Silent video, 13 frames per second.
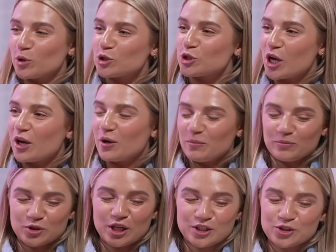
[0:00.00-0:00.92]
there's a
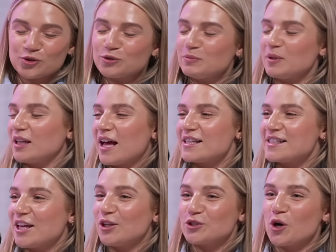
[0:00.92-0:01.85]
Jason showed me last
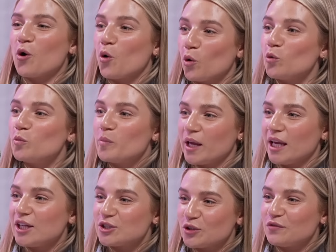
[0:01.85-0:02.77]
night. There's a whole
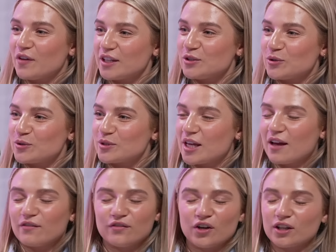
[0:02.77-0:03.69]
page on videos.
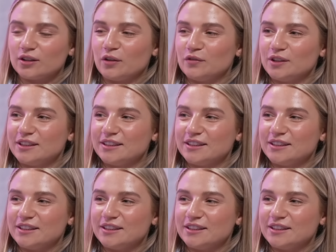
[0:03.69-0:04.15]
I fucking love it.